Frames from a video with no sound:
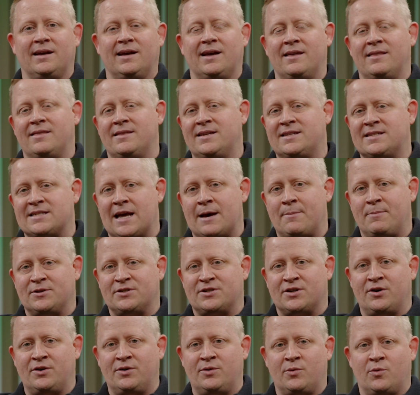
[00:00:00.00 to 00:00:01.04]
In this
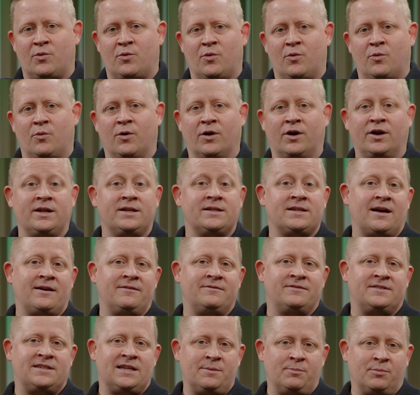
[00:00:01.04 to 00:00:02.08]
episode, we're going to
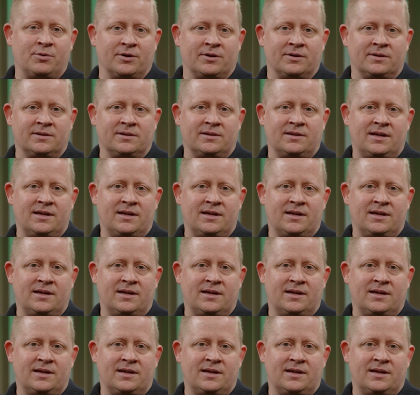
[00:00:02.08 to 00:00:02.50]
dive deeper